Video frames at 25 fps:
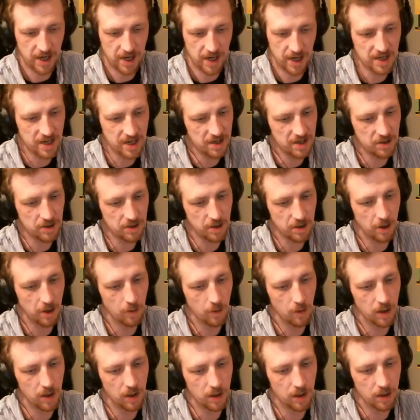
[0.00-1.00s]
did, you
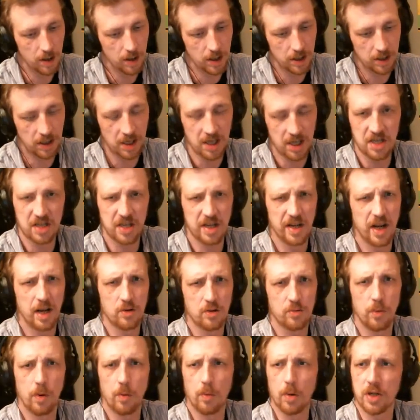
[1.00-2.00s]
know, at least
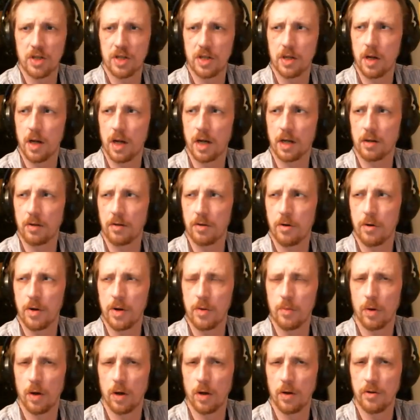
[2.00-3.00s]
announce, what was it, like
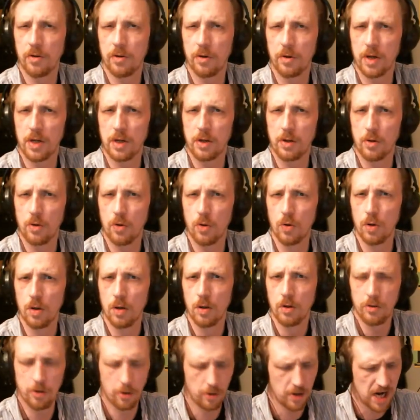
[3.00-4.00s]
31, 32,
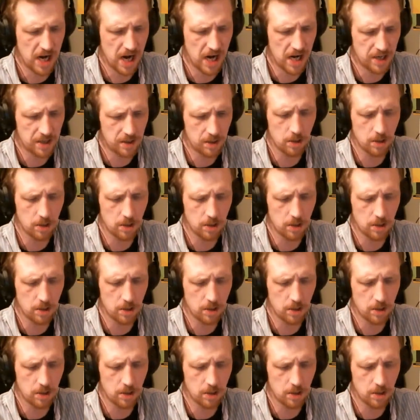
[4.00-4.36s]
38